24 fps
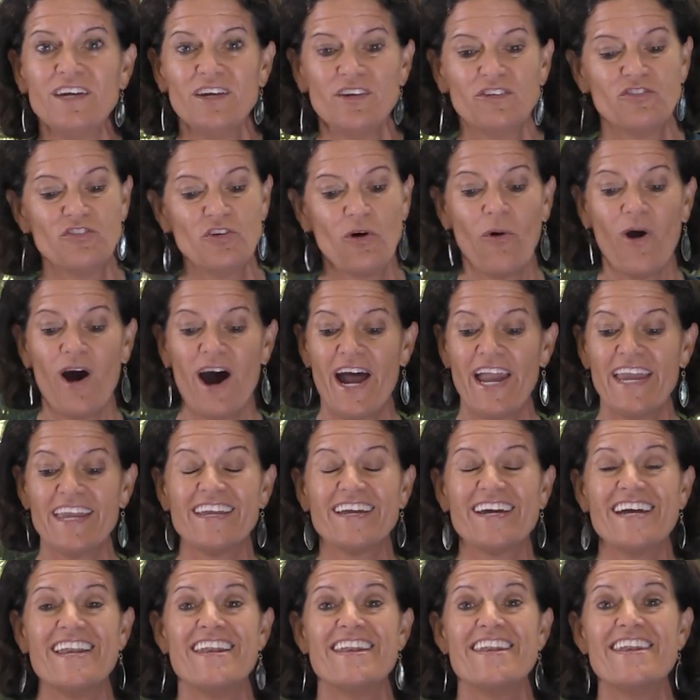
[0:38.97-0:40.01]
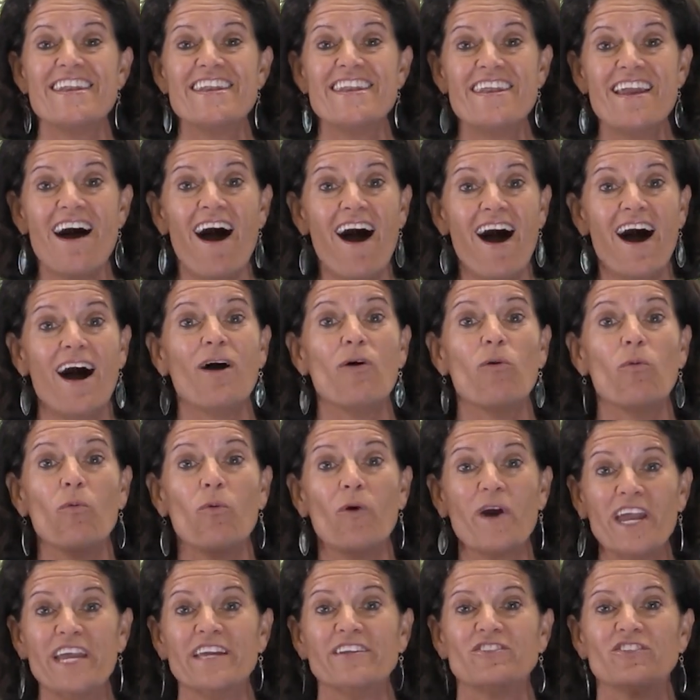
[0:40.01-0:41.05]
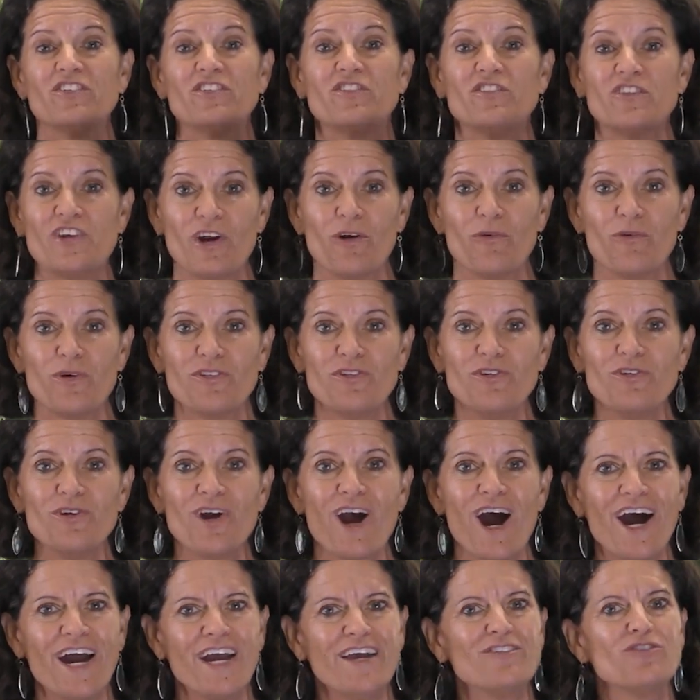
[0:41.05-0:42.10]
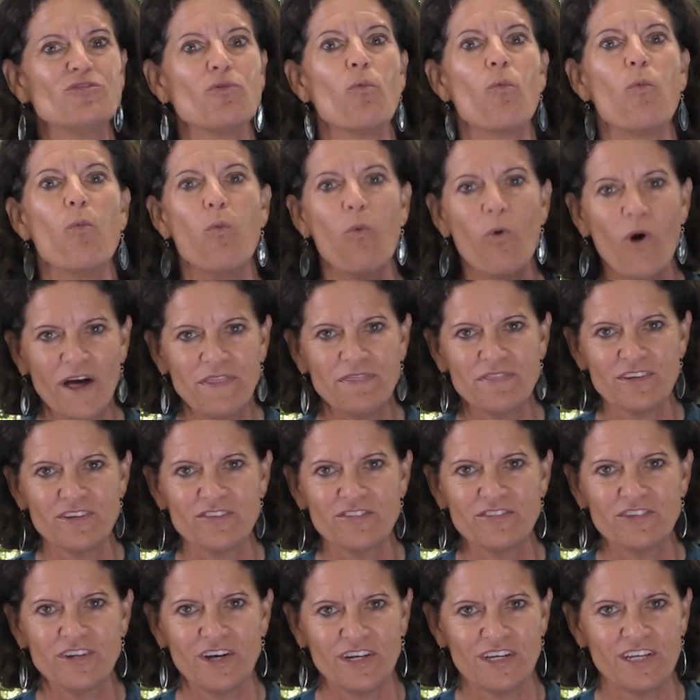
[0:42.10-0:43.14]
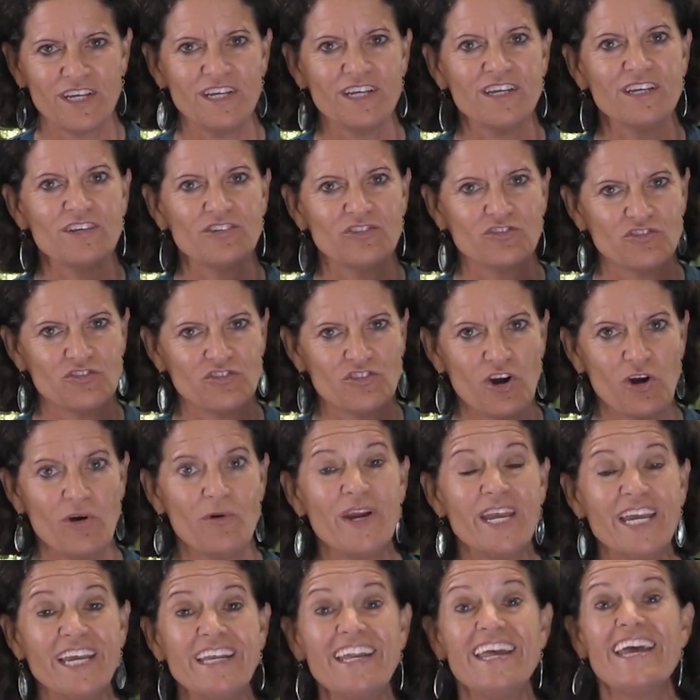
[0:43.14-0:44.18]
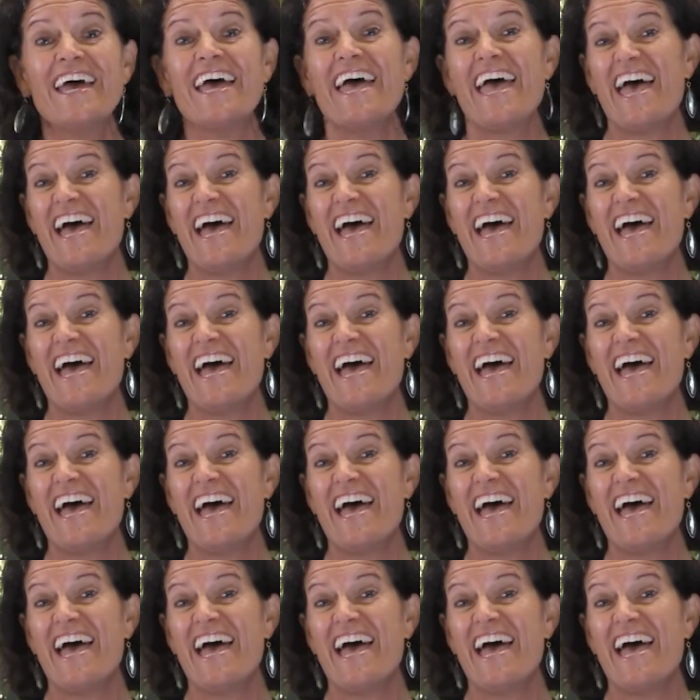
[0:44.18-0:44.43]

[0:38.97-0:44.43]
so I cannot wait to share with you guys what this study is showing,